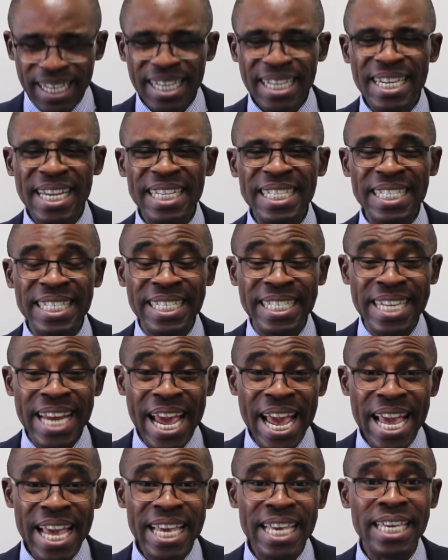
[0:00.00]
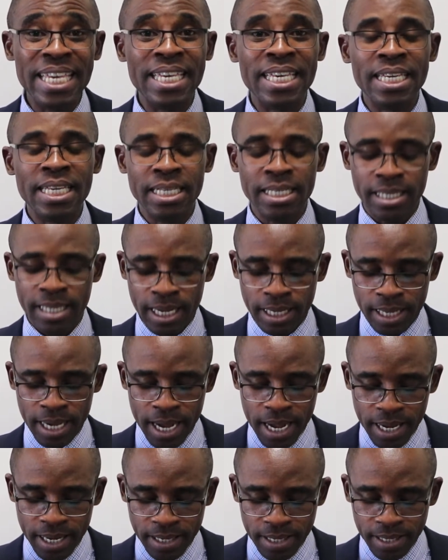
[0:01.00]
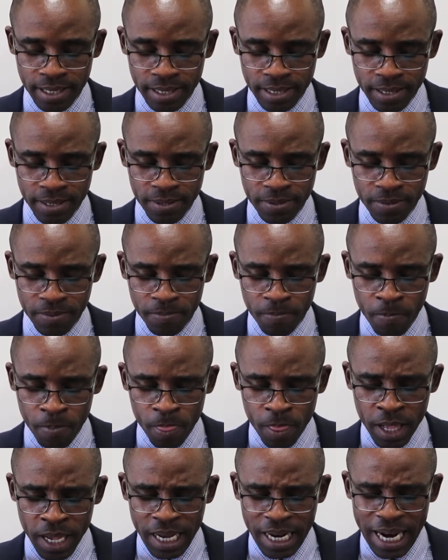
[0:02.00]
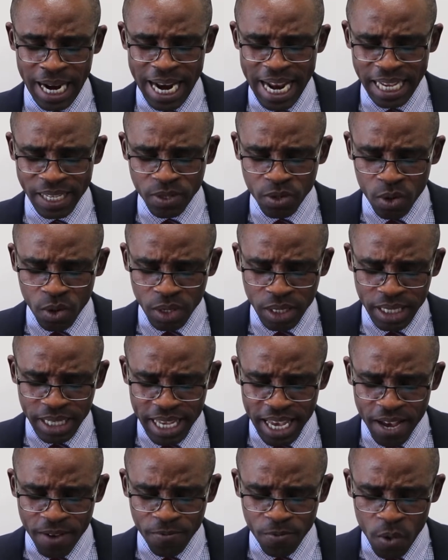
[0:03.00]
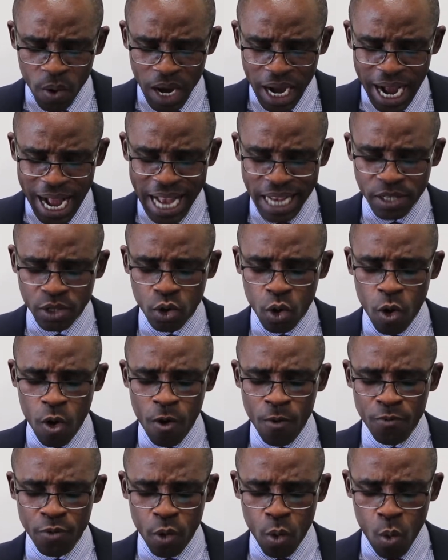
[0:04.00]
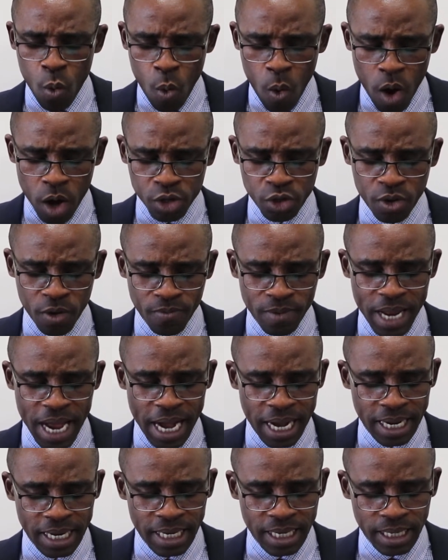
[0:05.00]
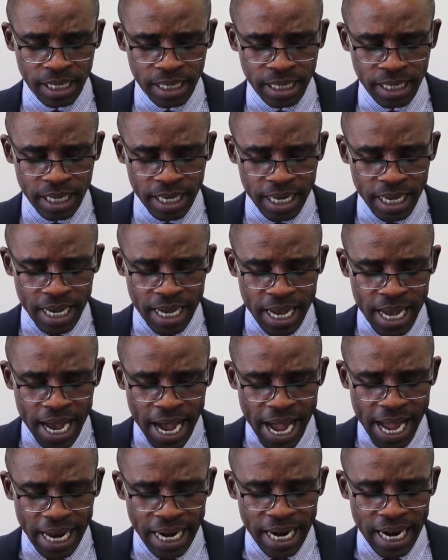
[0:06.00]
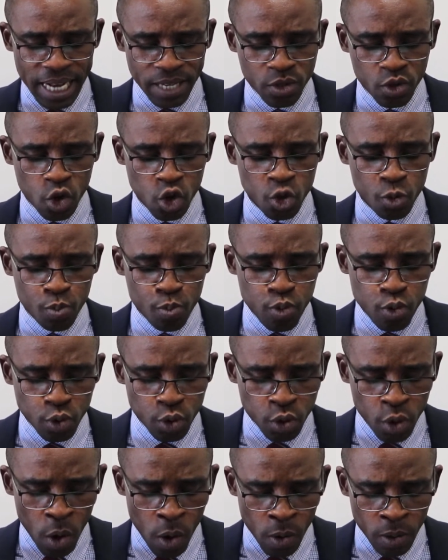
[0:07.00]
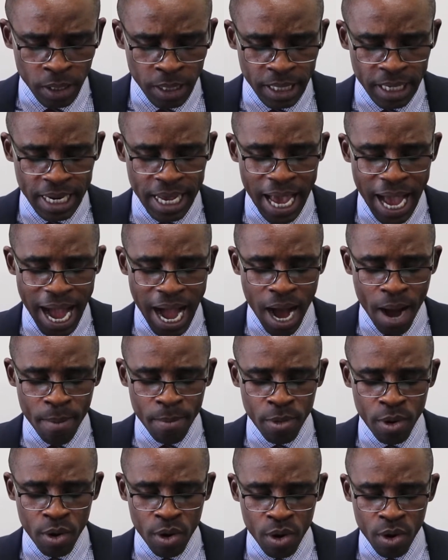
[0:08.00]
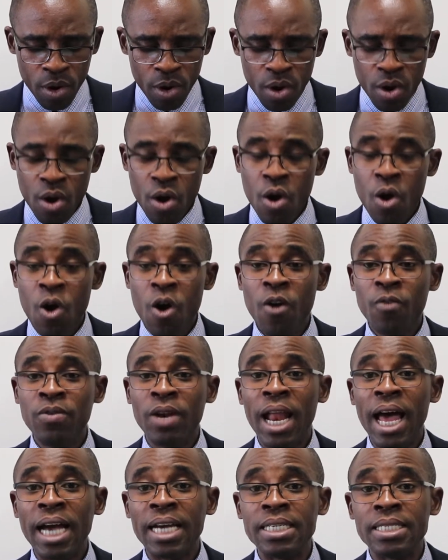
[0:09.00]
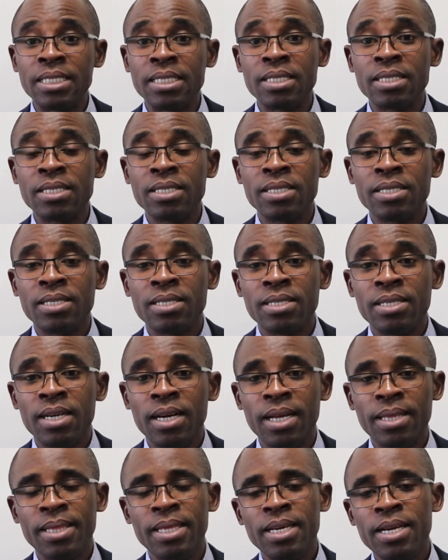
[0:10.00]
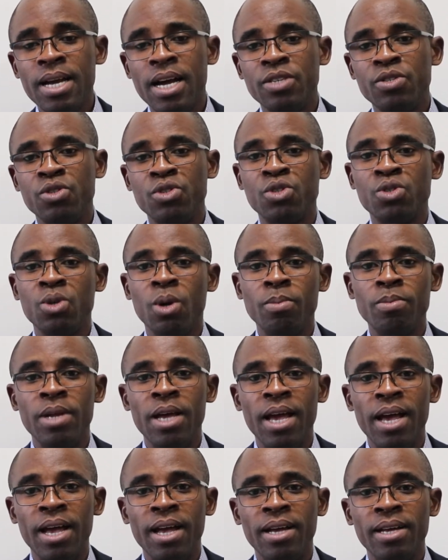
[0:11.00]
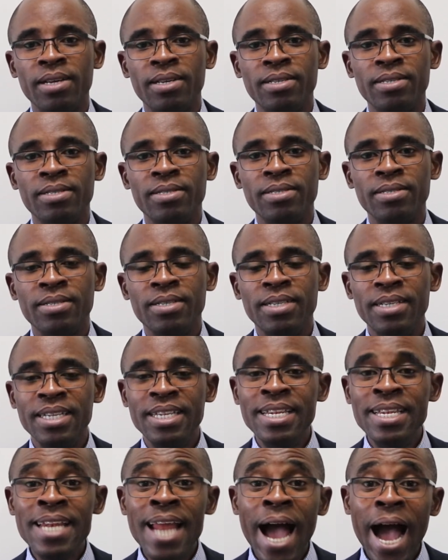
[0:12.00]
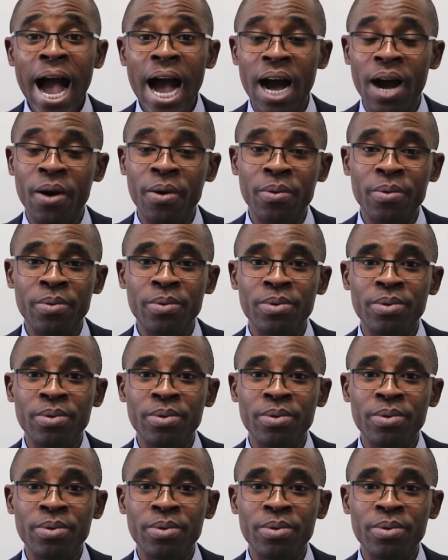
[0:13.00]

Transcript: the day is at hand. Let us therefore cast off the works of darkness and let us put on the armor of light. I think I should stop there. Now